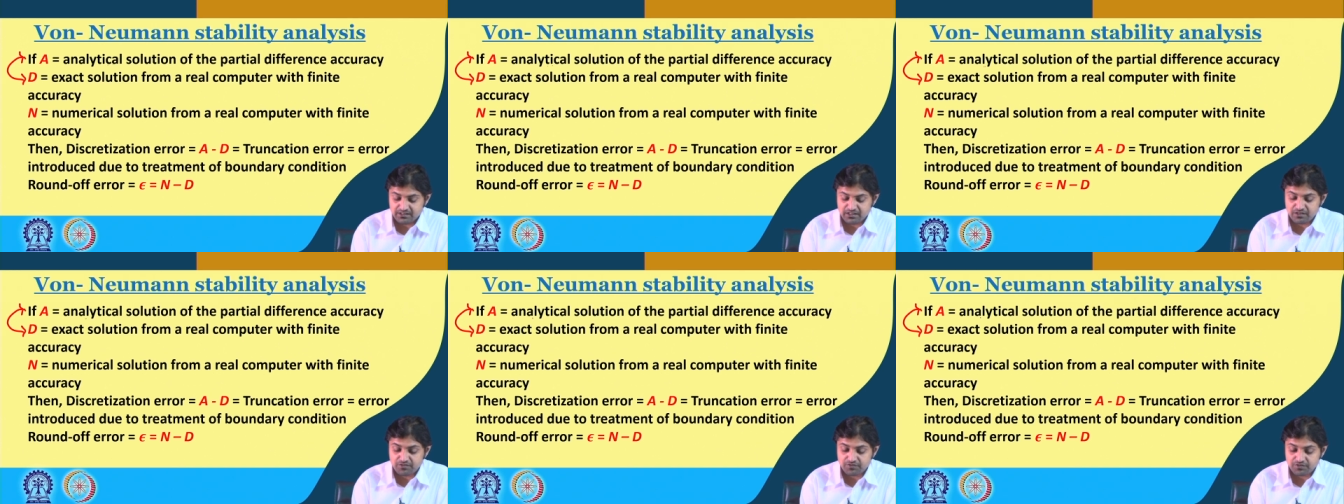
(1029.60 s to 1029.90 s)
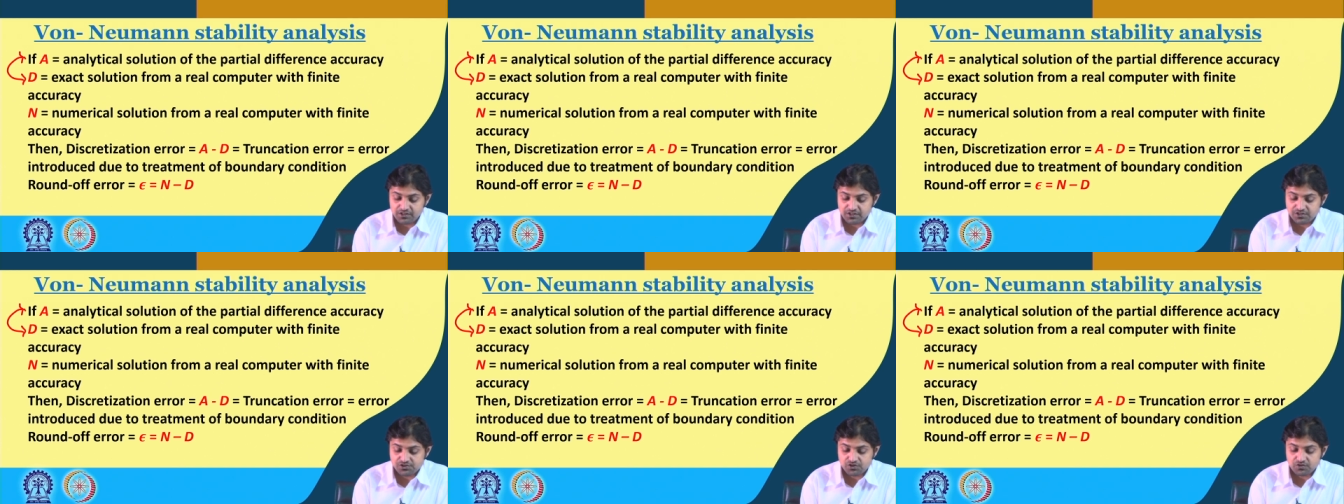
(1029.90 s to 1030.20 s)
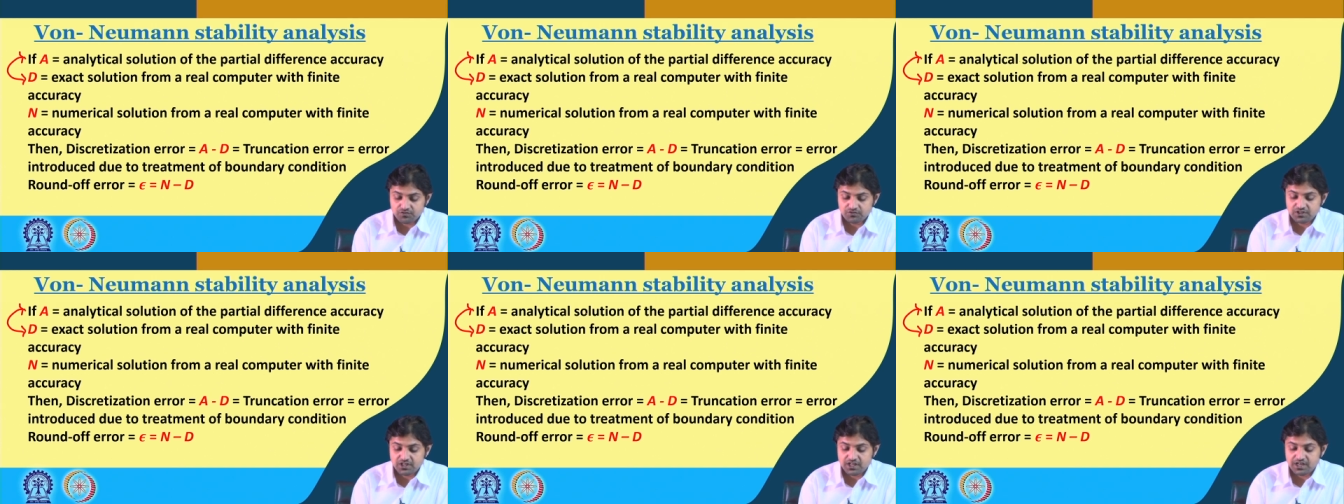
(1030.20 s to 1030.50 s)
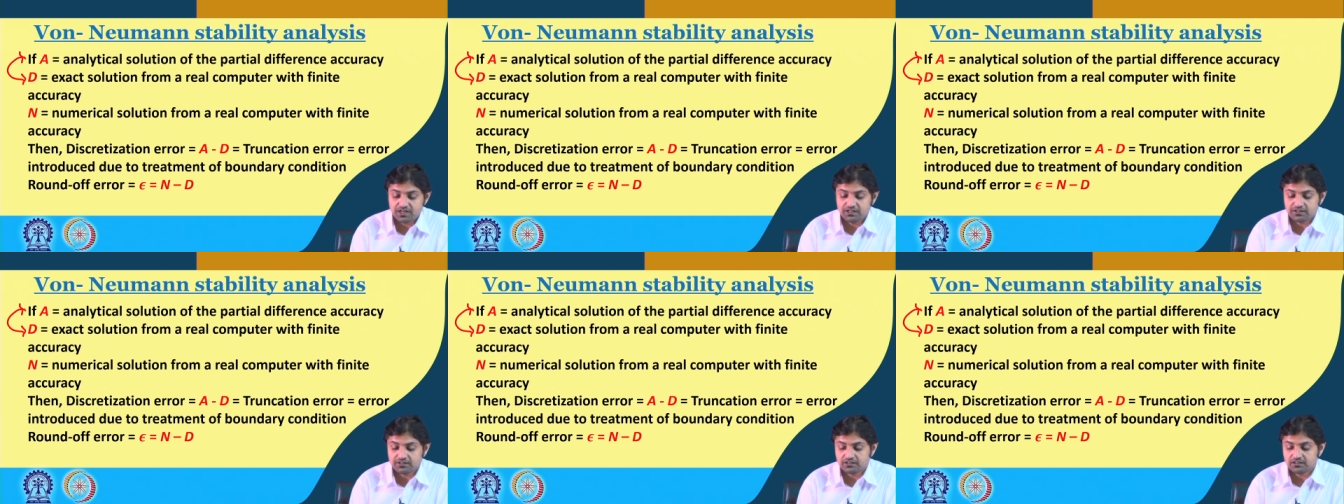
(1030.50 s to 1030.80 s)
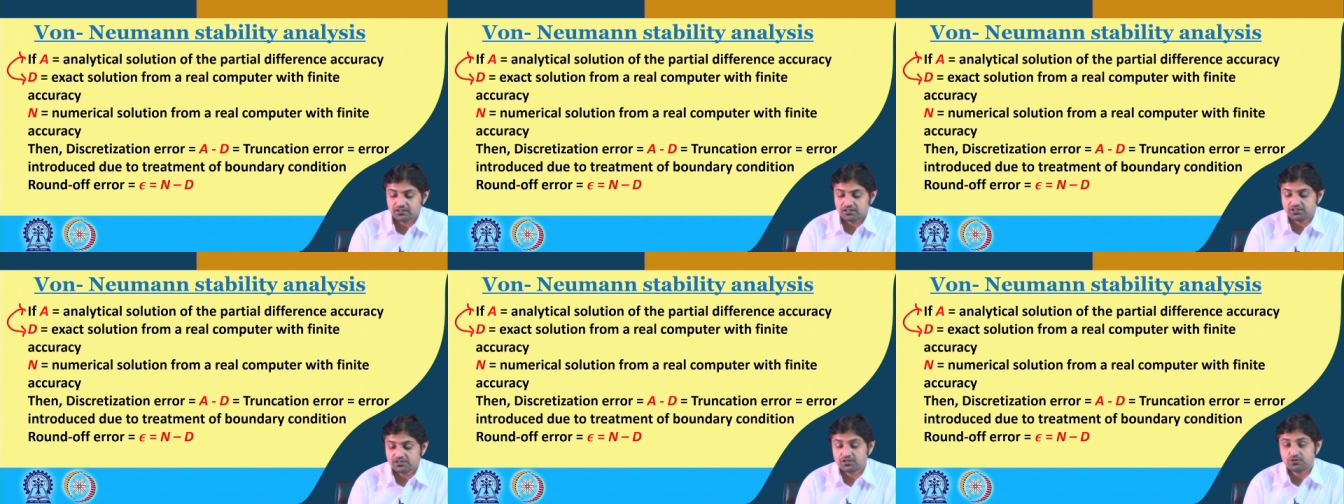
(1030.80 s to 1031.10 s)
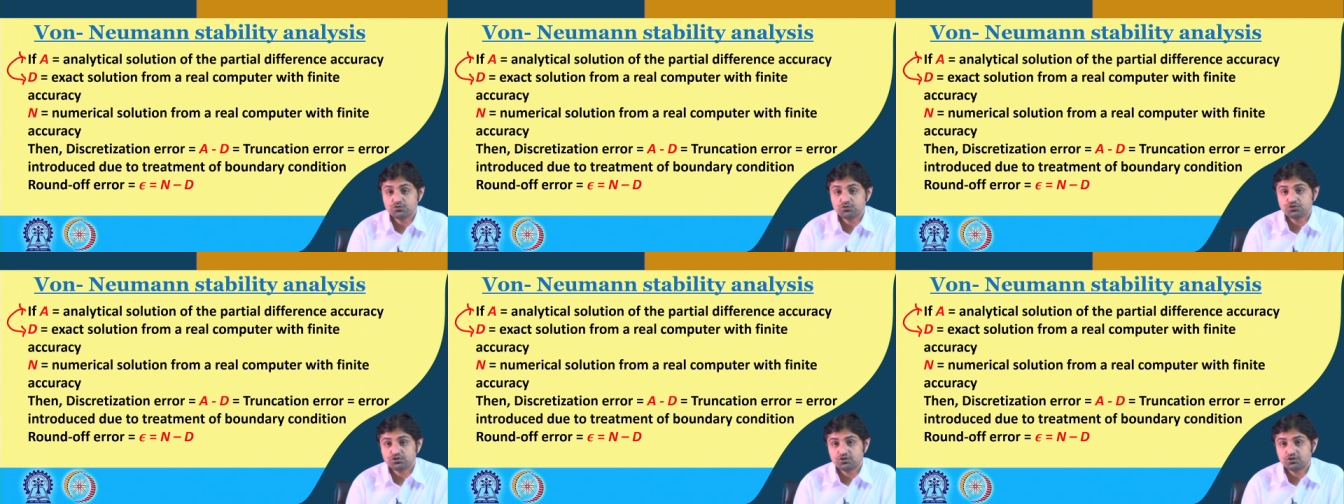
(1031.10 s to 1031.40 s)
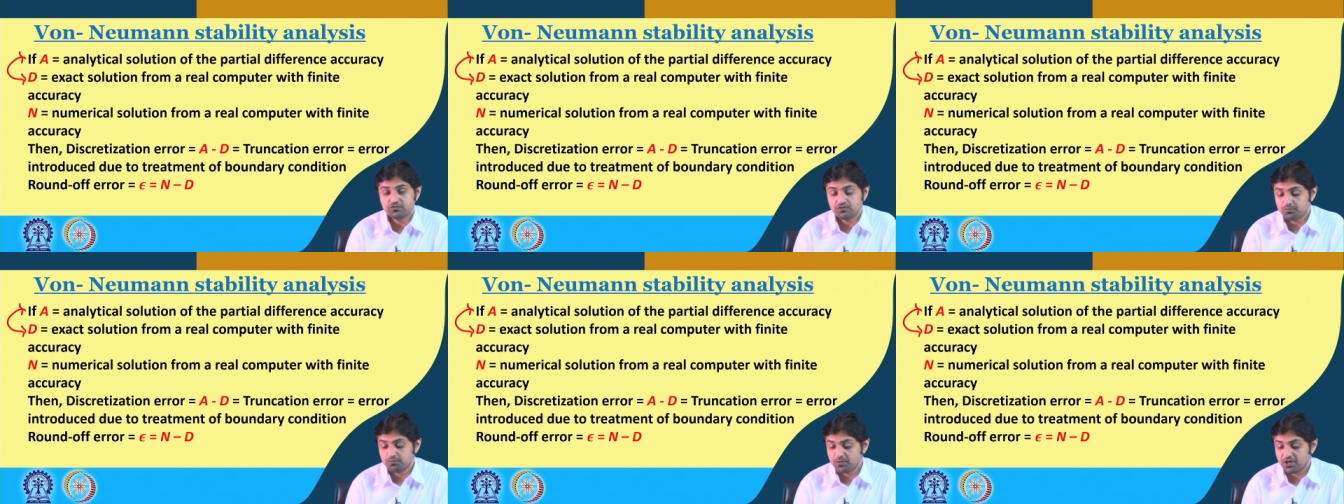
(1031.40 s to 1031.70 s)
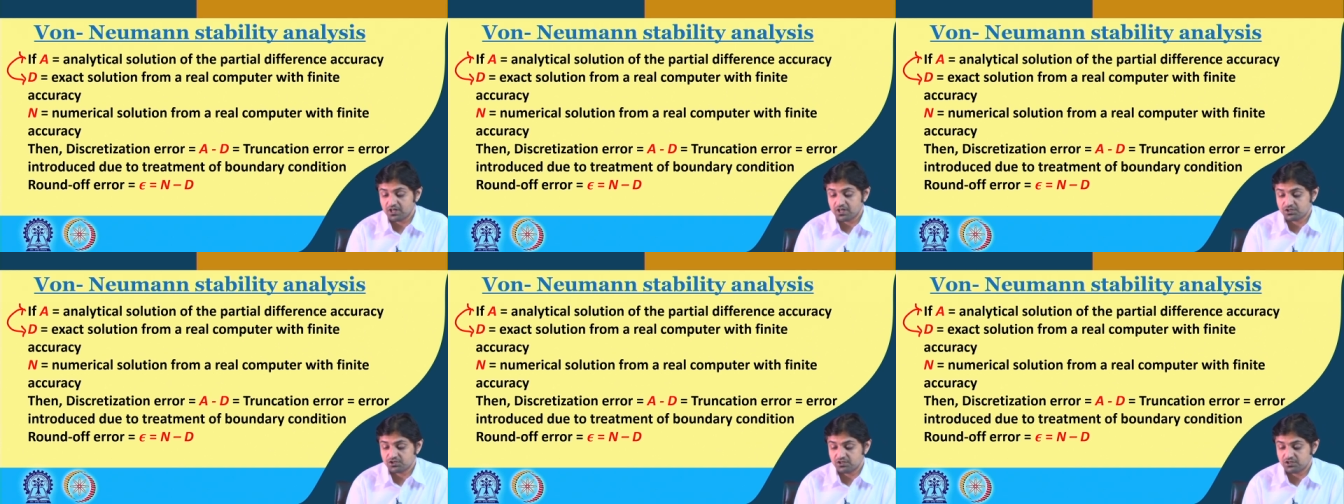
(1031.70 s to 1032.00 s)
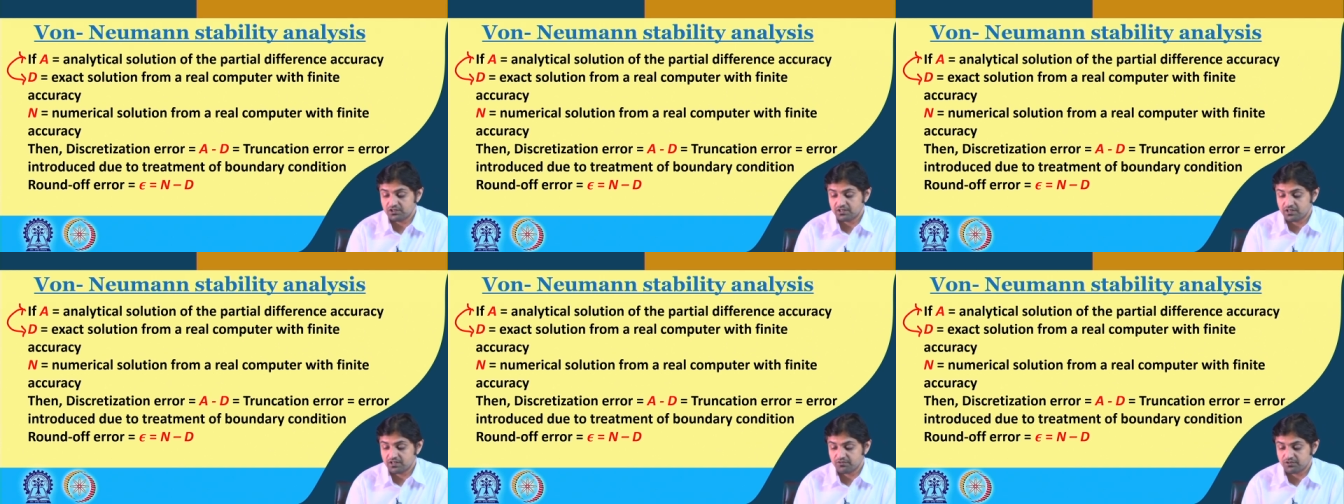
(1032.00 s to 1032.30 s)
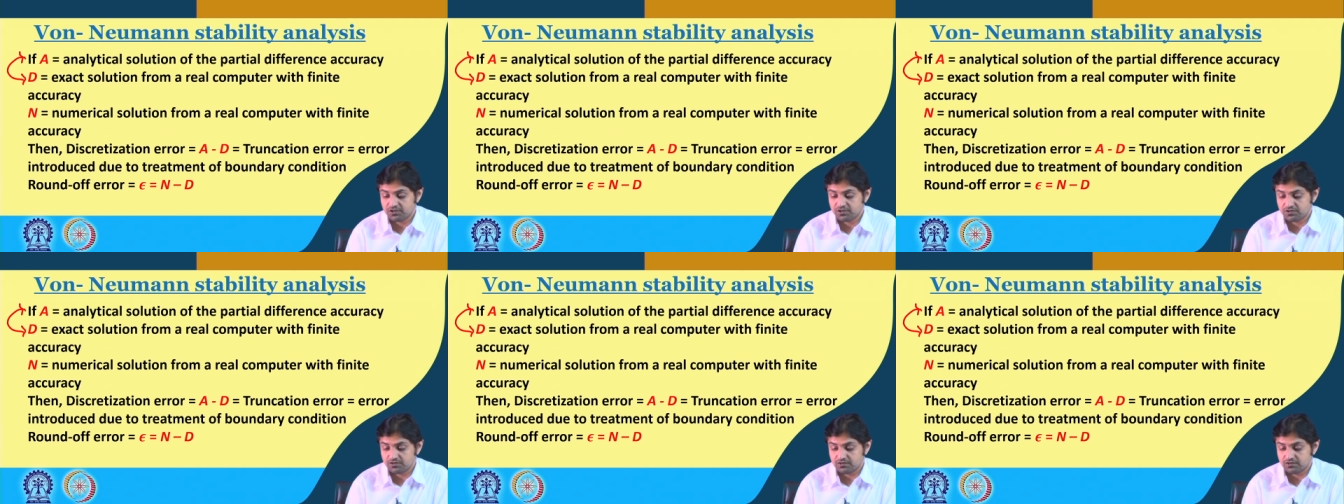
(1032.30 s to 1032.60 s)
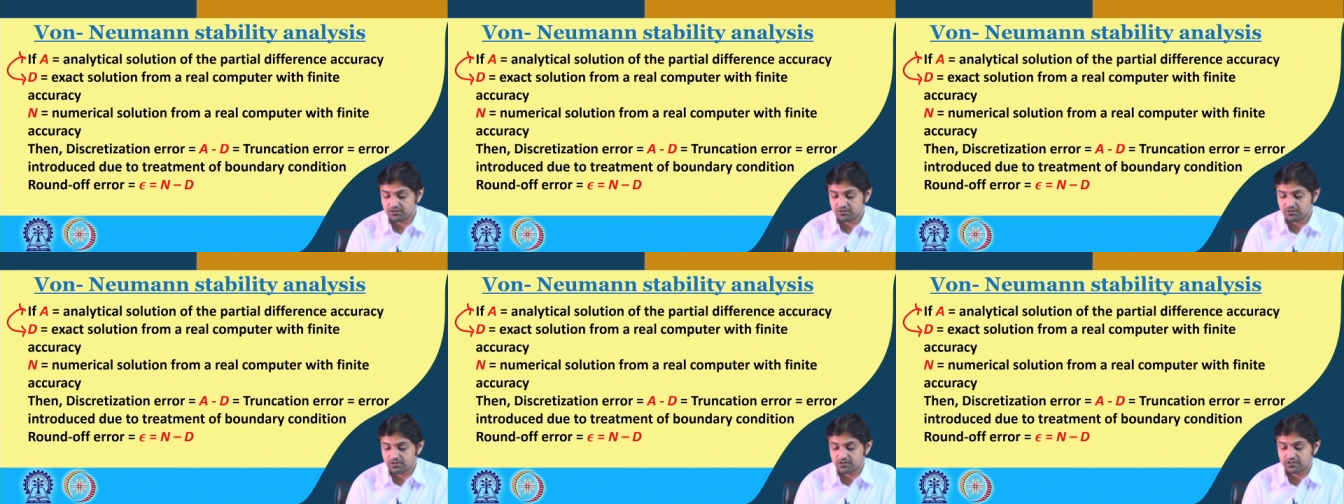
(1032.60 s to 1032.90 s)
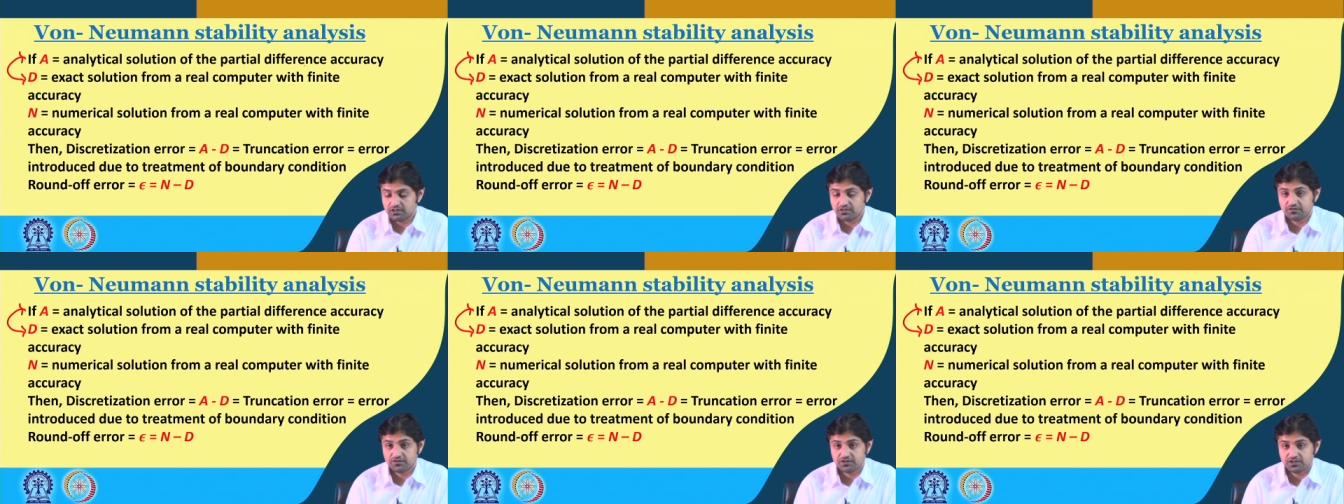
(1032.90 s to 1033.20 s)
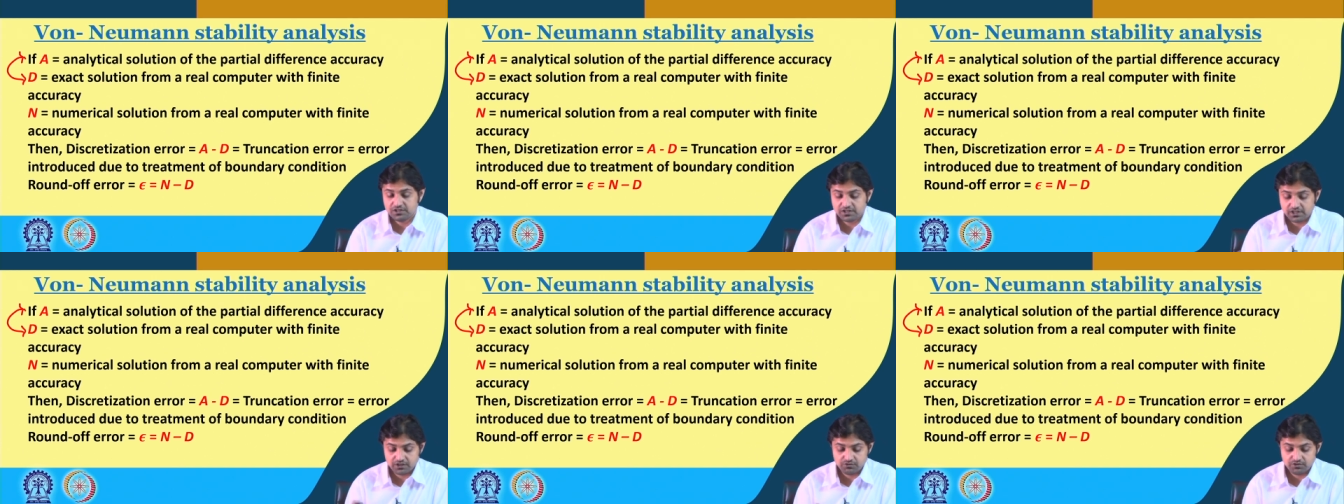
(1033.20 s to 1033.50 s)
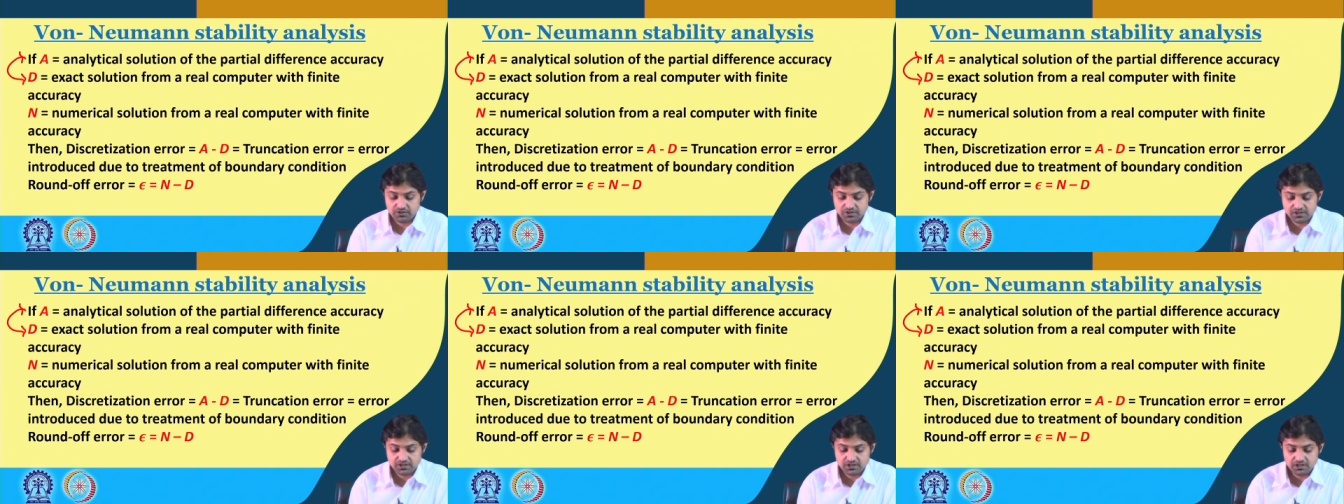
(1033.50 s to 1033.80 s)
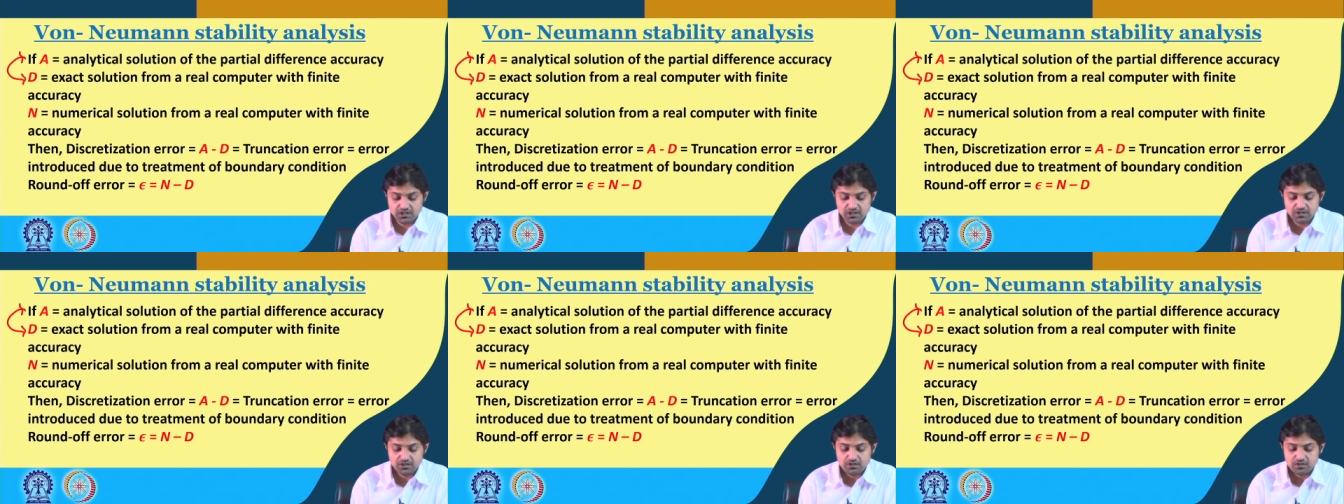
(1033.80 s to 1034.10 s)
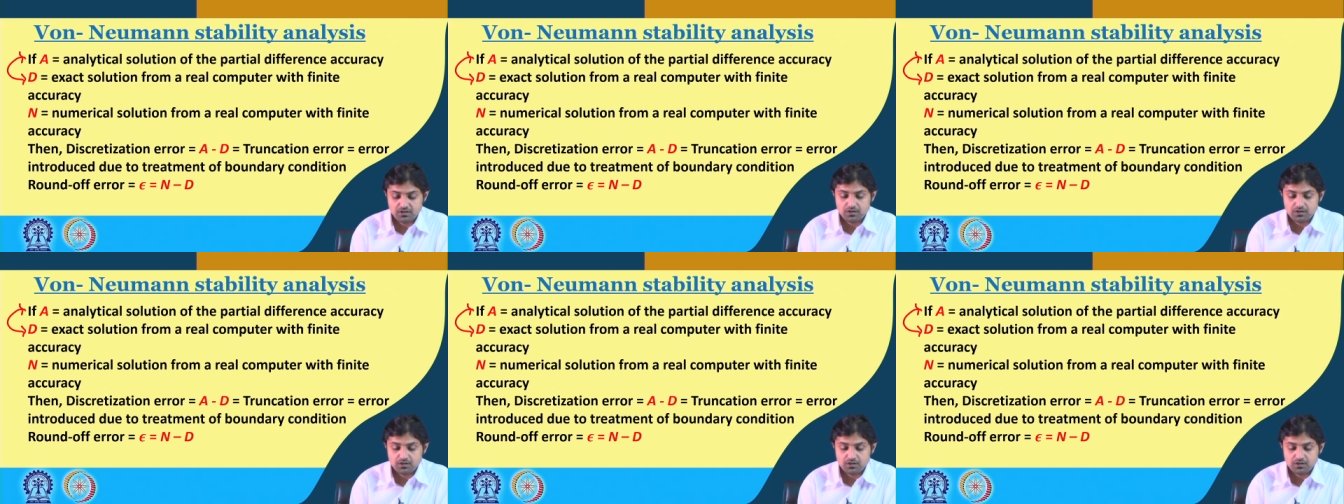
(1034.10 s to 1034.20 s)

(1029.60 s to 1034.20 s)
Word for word: difference of the analytical solution of the partial uh, difference accuracy